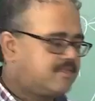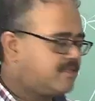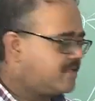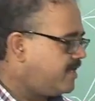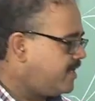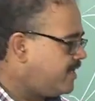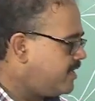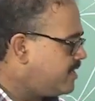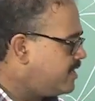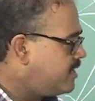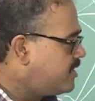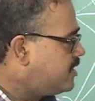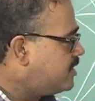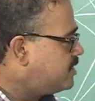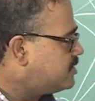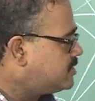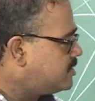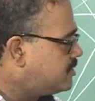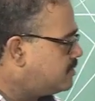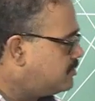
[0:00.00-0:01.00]
Right.
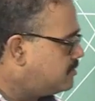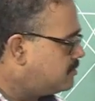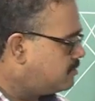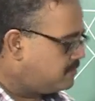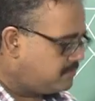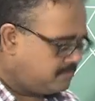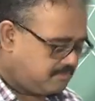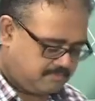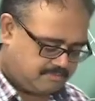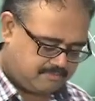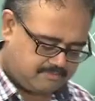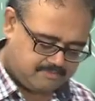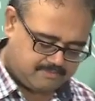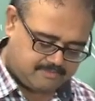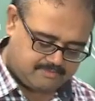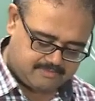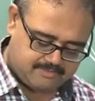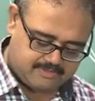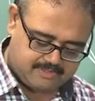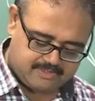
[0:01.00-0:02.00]
So,
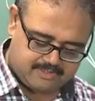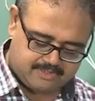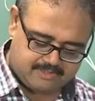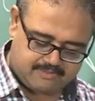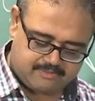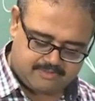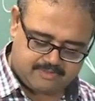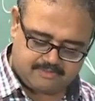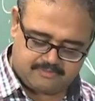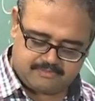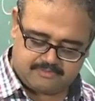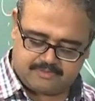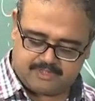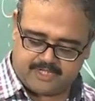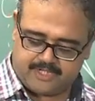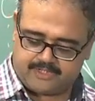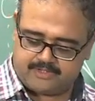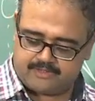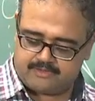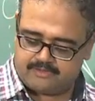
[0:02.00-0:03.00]
I would
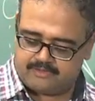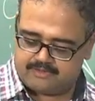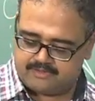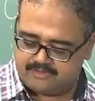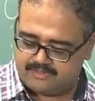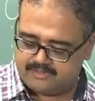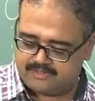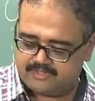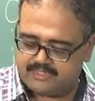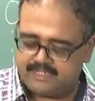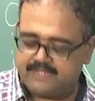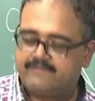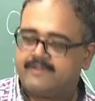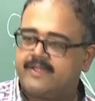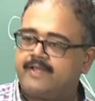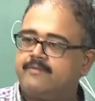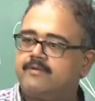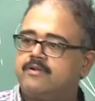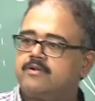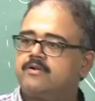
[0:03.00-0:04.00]
like to see if
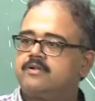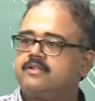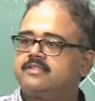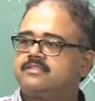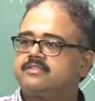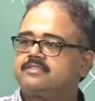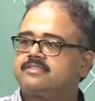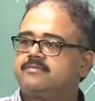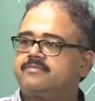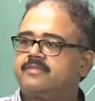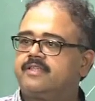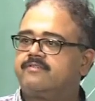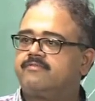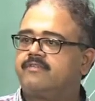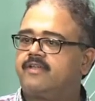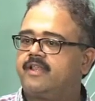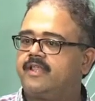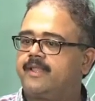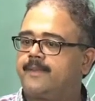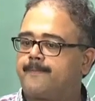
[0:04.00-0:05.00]
anyone notices something
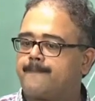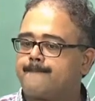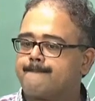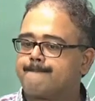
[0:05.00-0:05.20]
funny.